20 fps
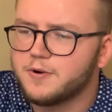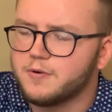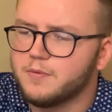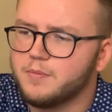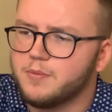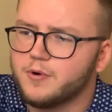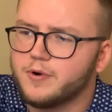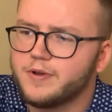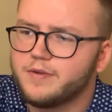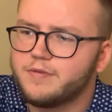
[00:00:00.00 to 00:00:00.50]
or
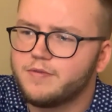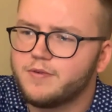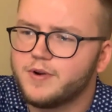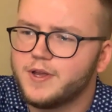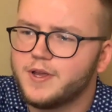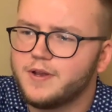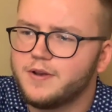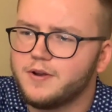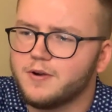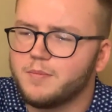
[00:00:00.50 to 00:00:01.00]

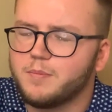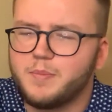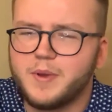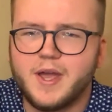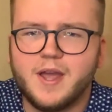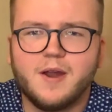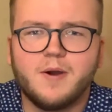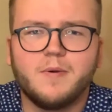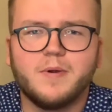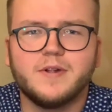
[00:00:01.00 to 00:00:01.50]
boyfriend, your
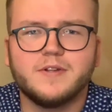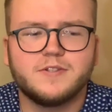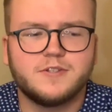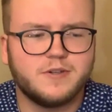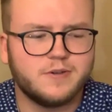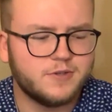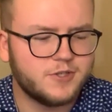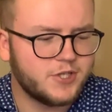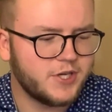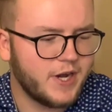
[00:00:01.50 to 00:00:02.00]
parents,
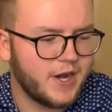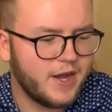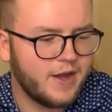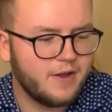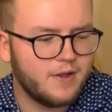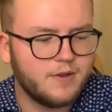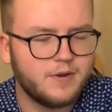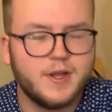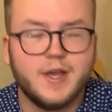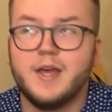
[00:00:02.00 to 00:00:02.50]
your
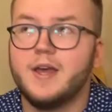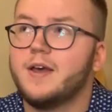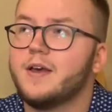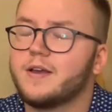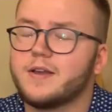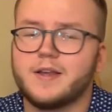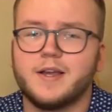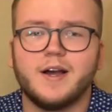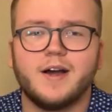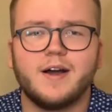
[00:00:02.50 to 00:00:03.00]
child,
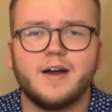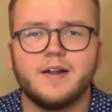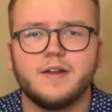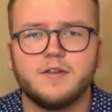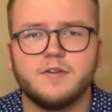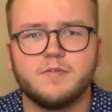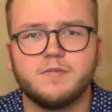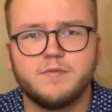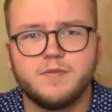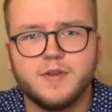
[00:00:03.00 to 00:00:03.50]
God,
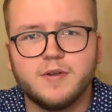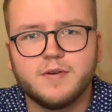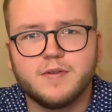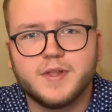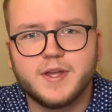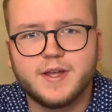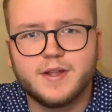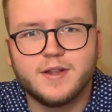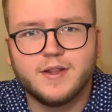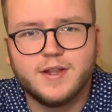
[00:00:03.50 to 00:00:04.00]
you feel
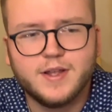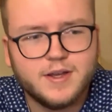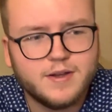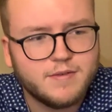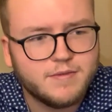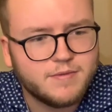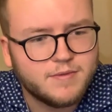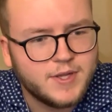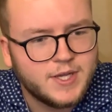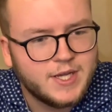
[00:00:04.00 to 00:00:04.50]
that
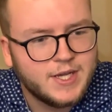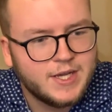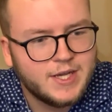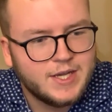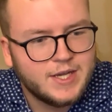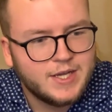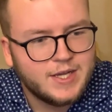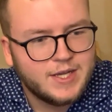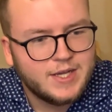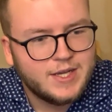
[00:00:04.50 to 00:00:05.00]
love.
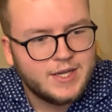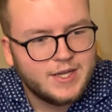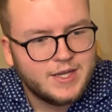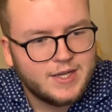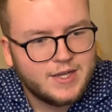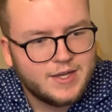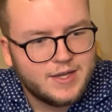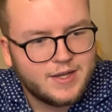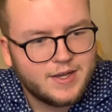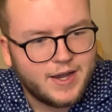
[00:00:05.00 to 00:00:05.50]

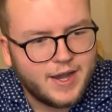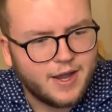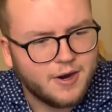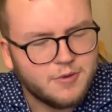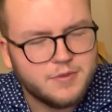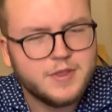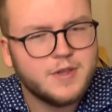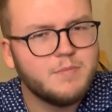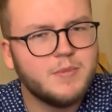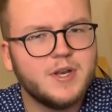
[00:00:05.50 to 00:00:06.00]
I
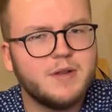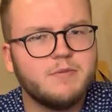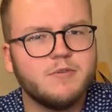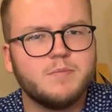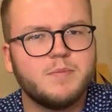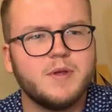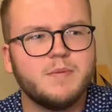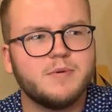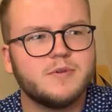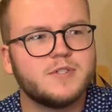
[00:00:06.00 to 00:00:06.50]
don't think many
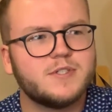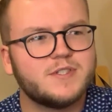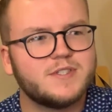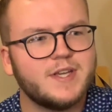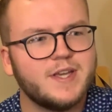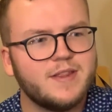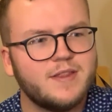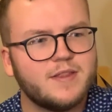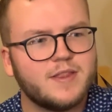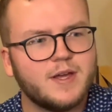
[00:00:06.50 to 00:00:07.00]
people
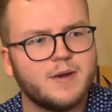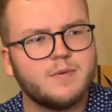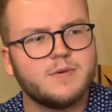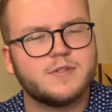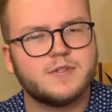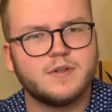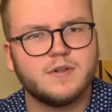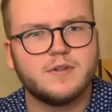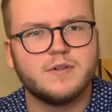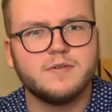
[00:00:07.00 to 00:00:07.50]
say that that
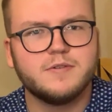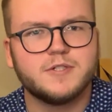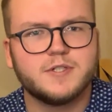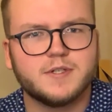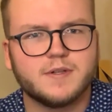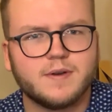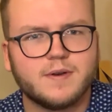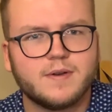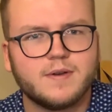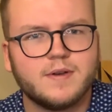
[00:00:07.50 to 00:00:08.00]
was an
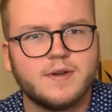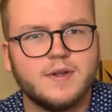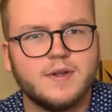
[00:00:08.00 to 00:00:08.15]
illusion.